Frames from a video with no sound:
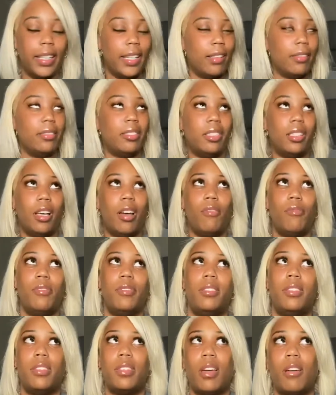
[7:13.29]
I was
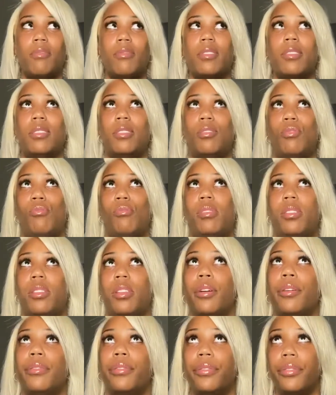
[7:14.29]
just so
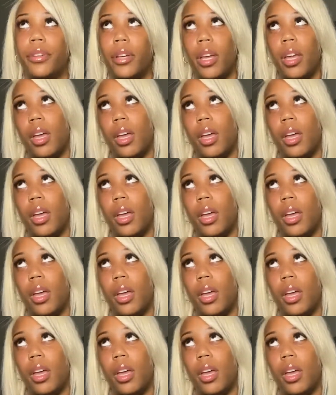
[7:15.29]
stiff.